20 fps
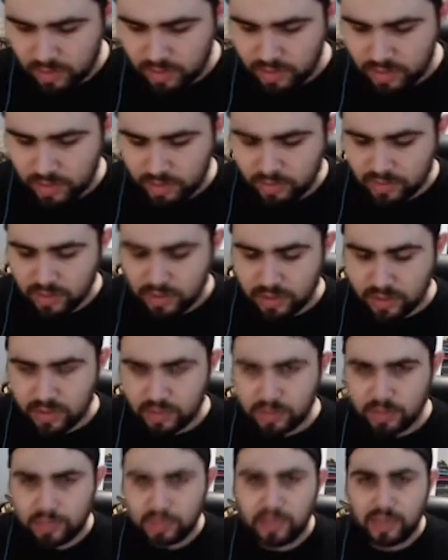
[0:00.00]
That was
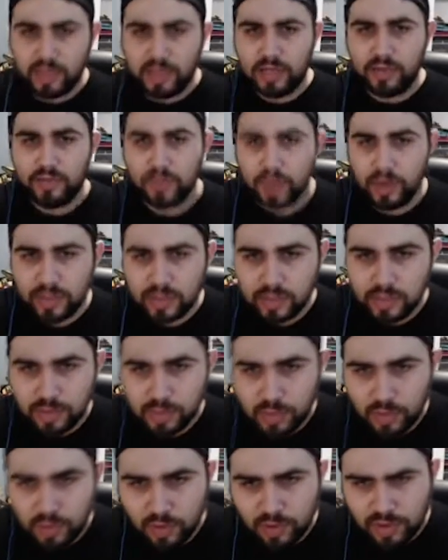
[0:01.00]
some Link Rain
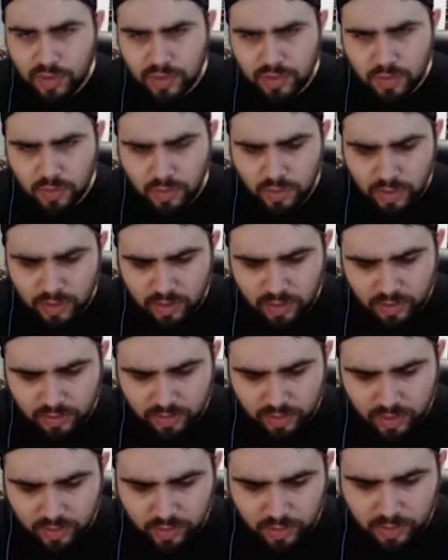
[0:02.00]
support as well, if
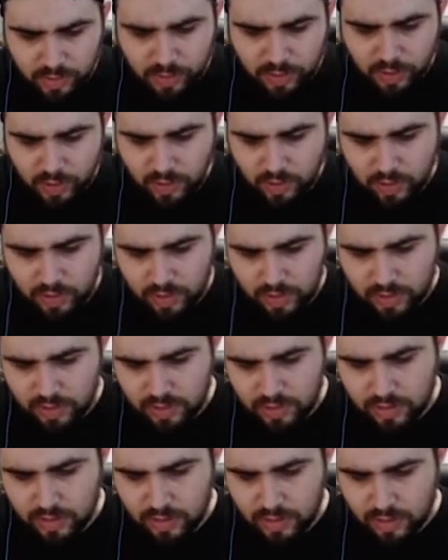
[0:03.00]
I remember correct.